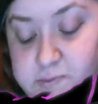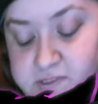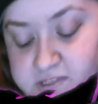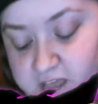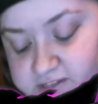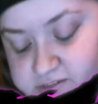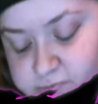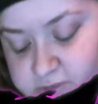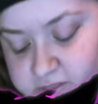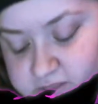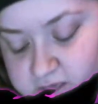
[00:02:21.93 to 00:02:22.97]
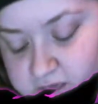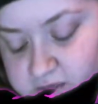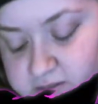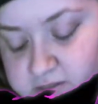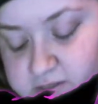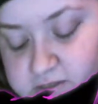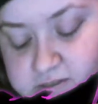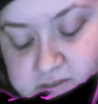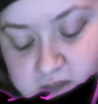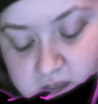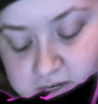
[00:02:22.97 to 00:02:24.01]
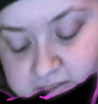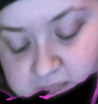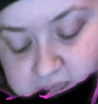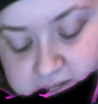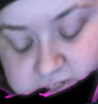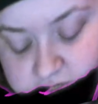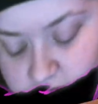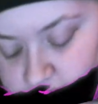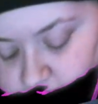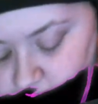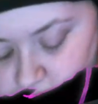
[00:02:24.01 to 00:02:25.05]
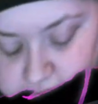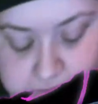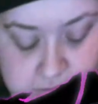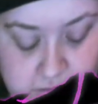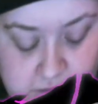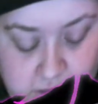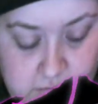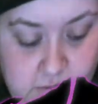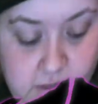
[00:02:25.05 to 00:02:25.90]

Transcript: obsessed with uh, Sonic the Hedgehog. So,